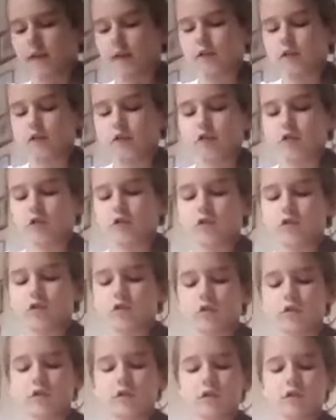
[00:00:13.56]
it's
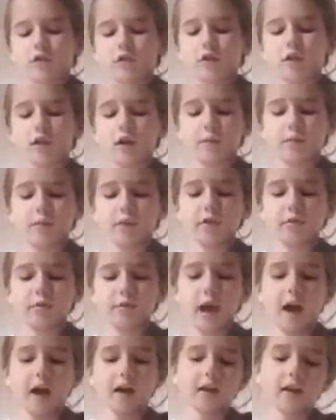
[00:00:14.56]
just a big
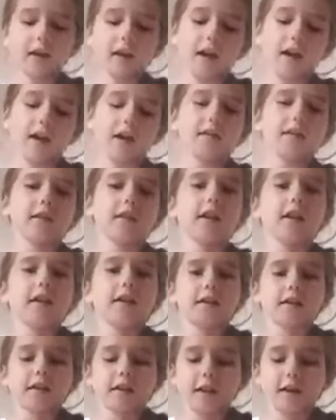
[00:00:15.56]
pack and you
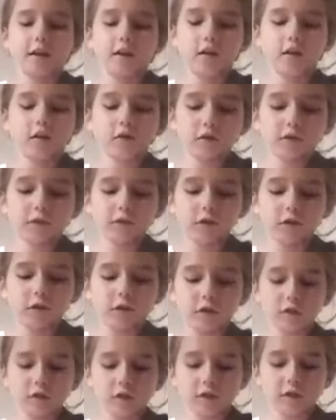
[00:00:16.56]
can get all different
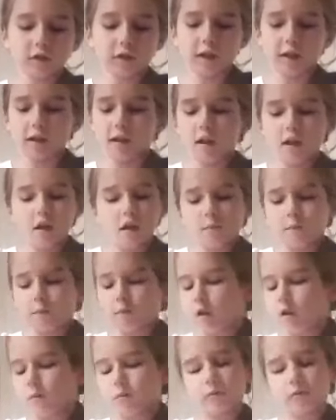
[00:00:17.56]
colours like
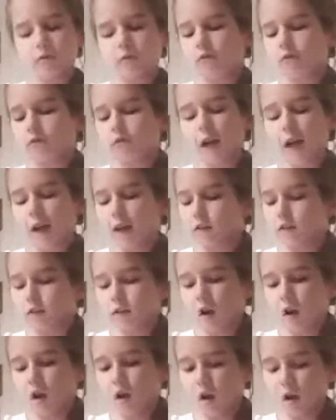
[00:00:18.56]
purple, red,
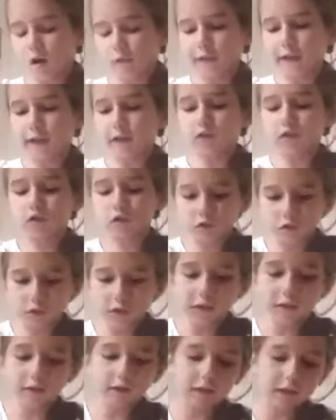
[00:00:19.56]
orange,
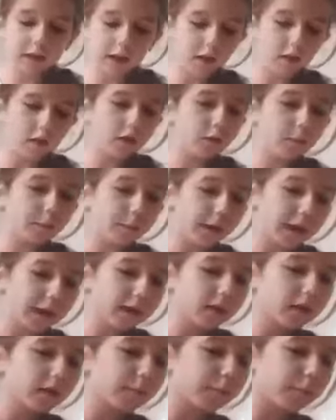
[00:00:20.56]
green, yellow,
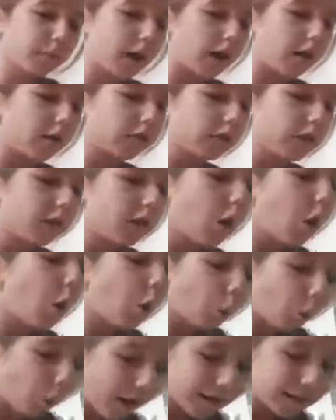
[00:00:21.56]
pink, brown,
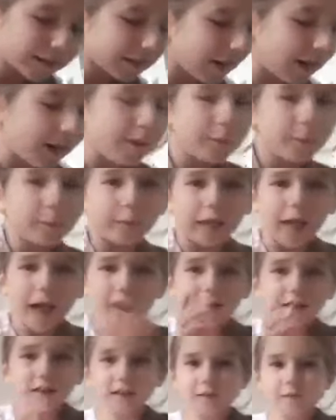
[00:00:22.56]
white and
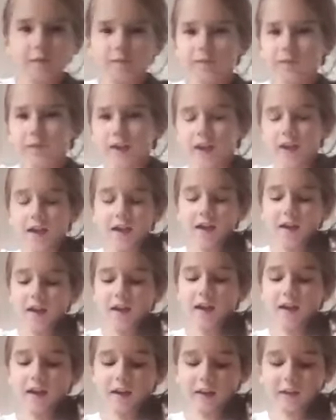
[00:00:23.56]
black.
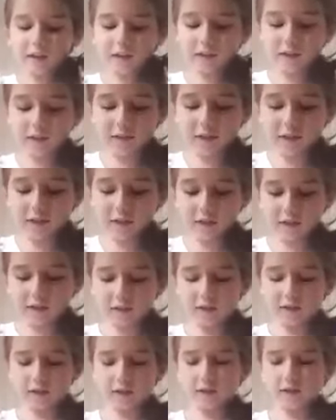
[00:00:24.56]
And
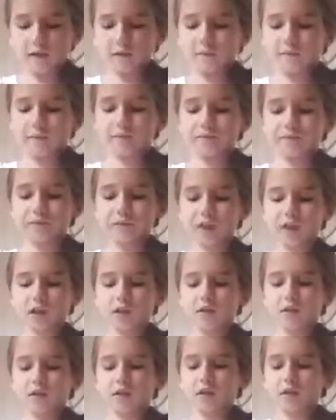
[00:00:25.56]
um,
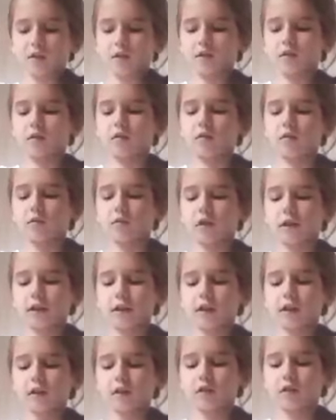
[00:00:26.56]
what
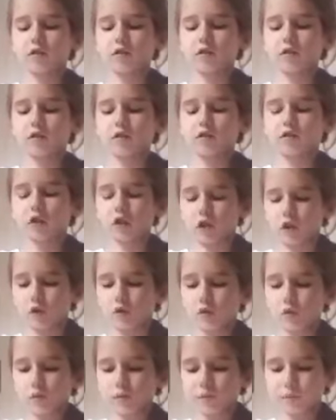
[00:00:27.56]
you can
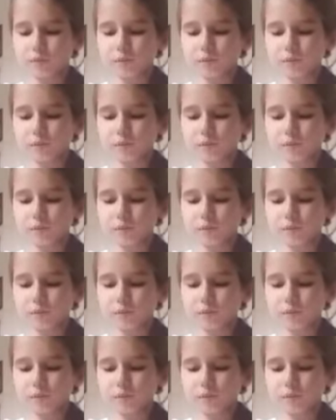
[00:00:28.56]
do